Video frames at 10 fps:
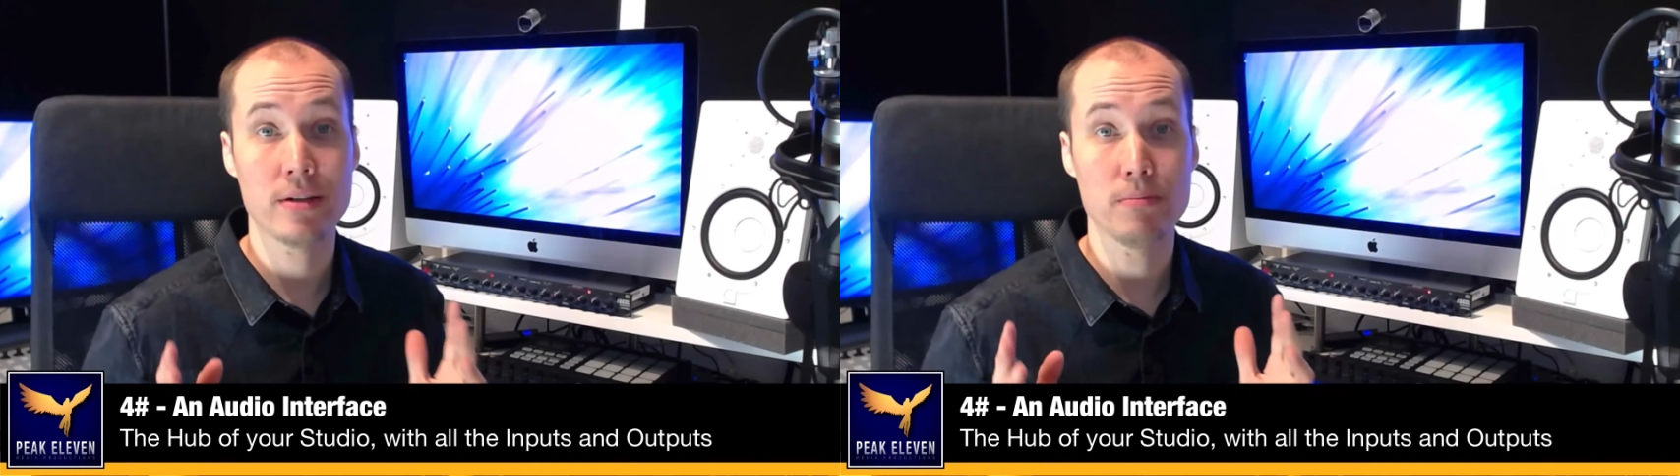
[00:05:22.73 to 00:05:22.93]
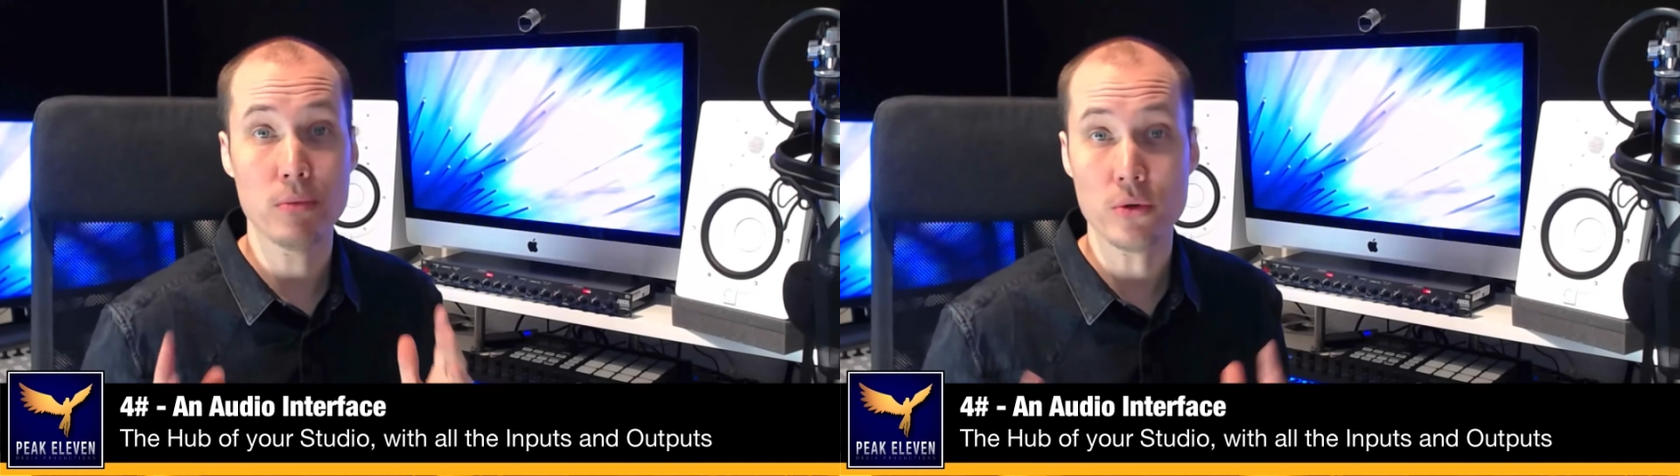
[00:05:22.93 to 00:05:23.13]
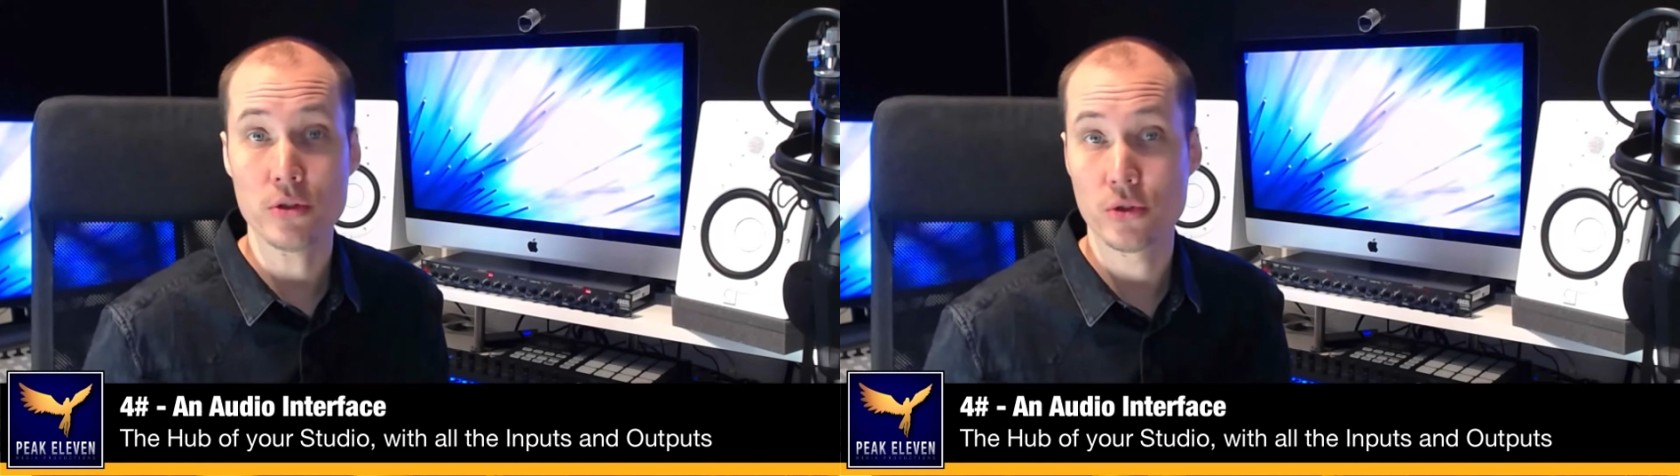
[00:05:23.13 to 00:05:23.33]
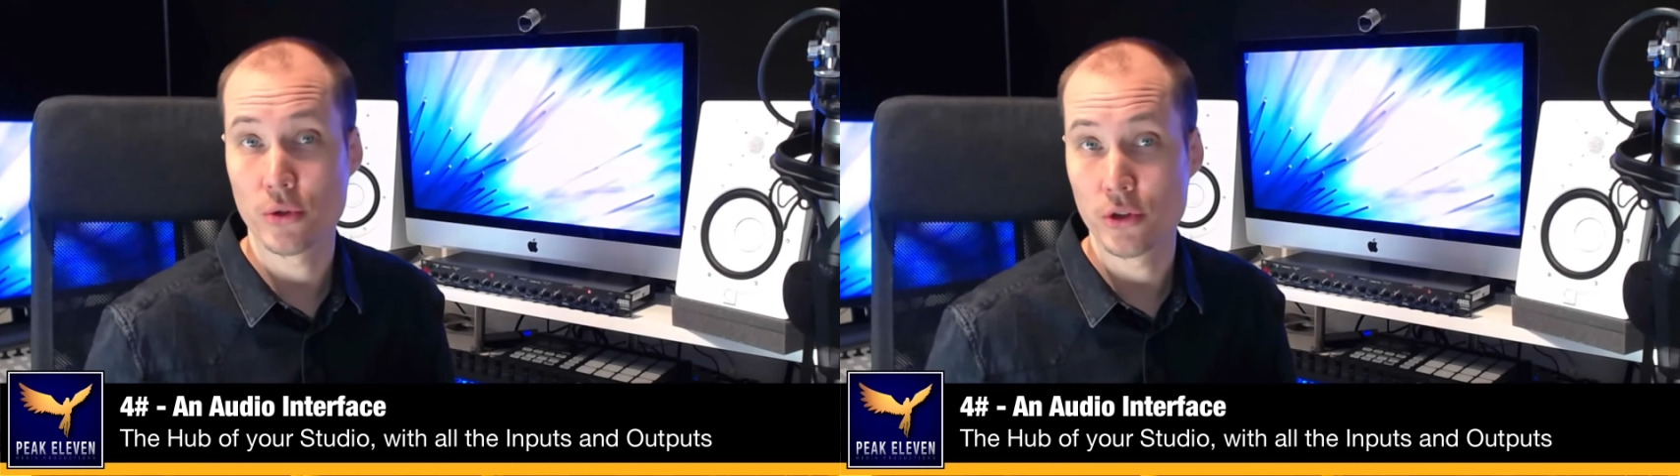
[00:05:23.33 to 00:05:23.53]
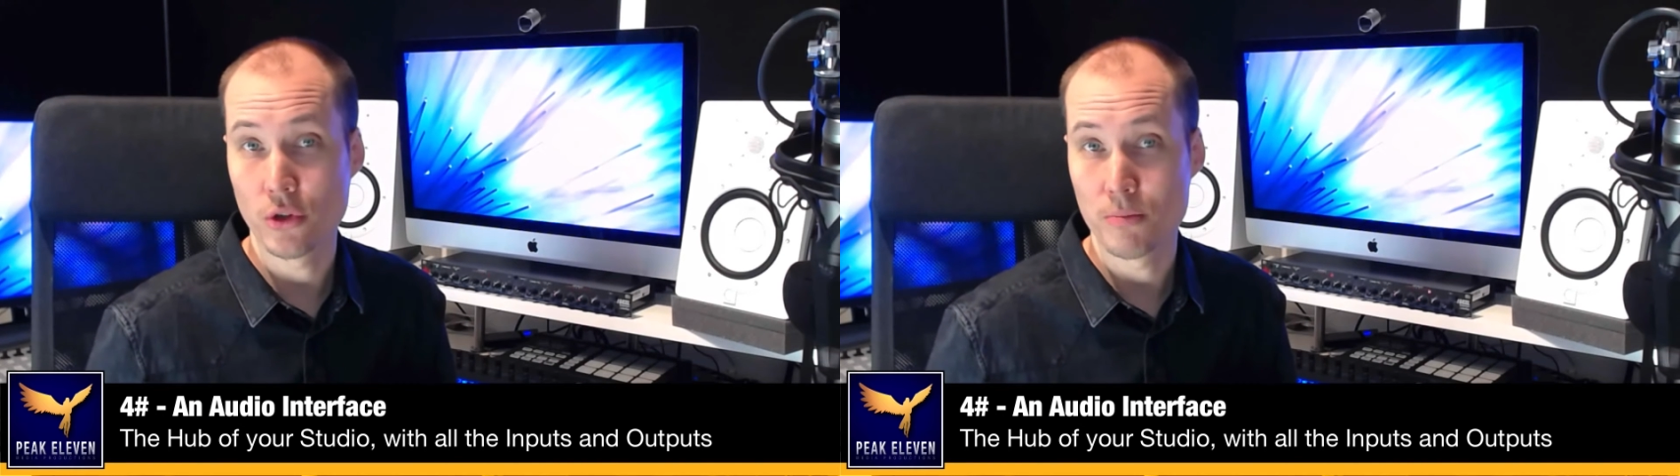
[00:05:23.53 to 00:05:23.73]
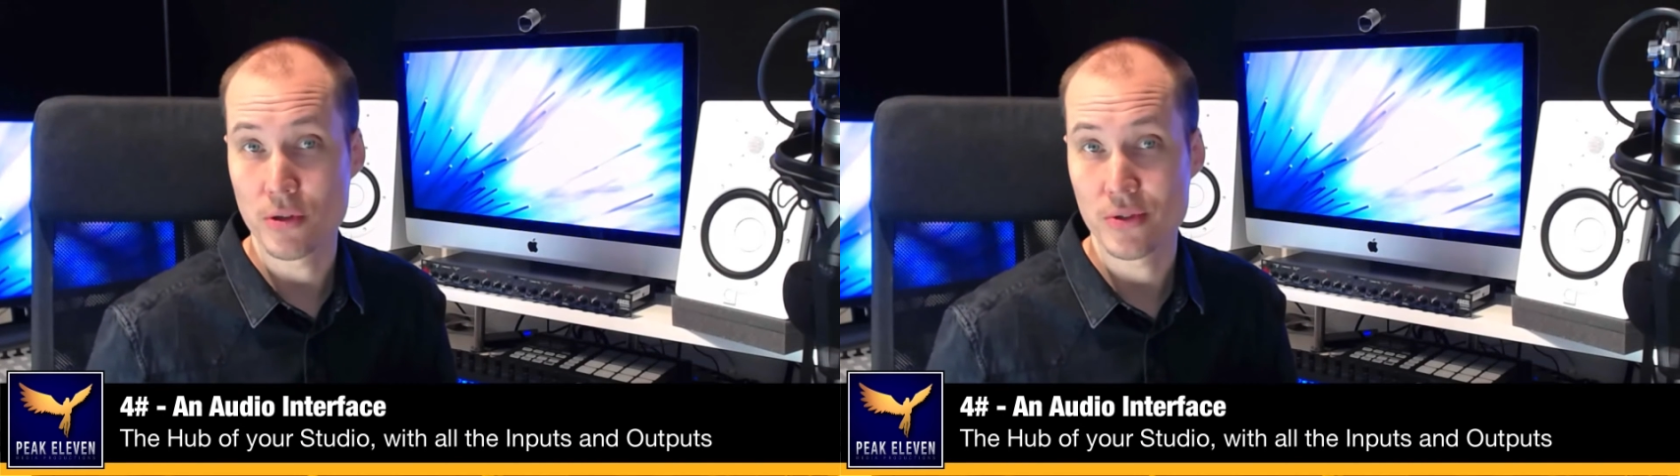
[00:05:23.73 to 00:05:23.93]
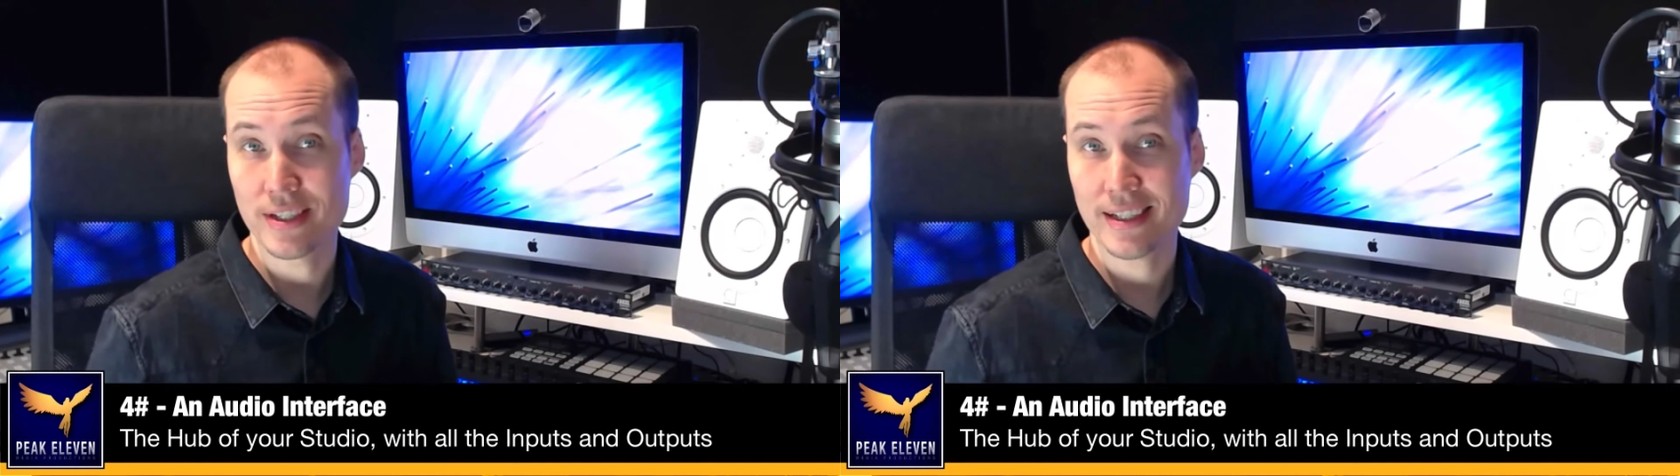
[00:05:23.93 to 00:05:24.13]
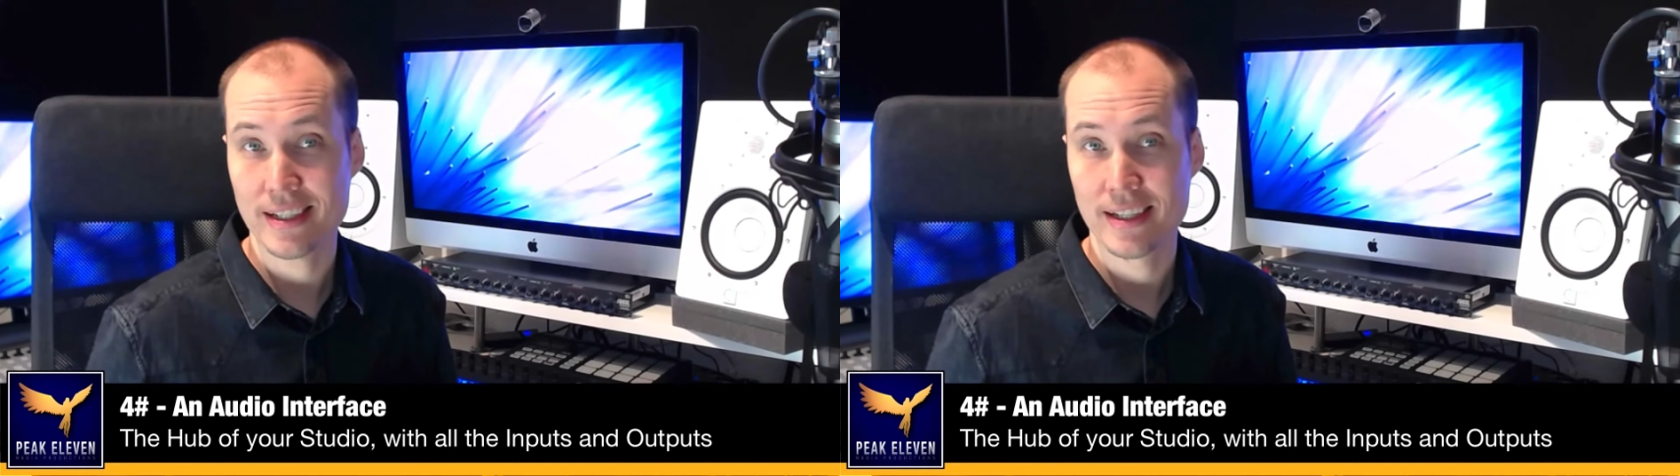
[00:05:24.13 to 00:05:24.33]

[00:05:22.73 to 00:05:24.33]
monitor your music,